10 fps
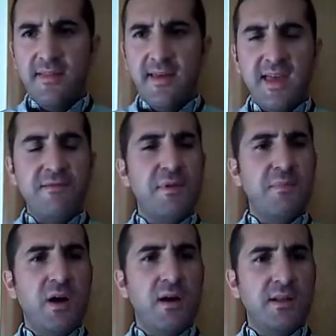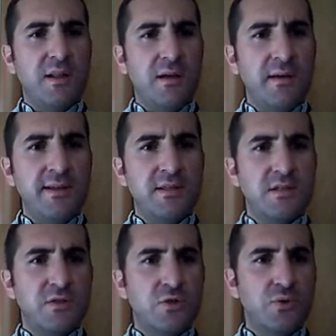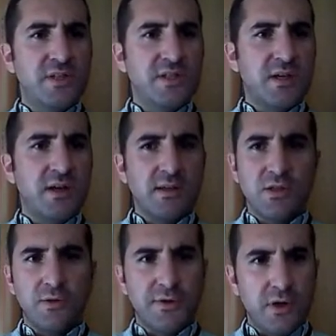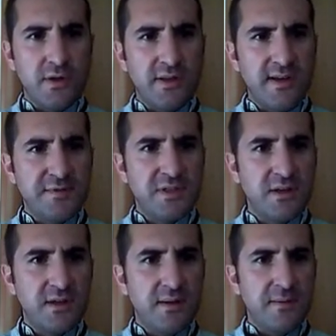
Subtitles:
They give them guidelines to discuss alternatives.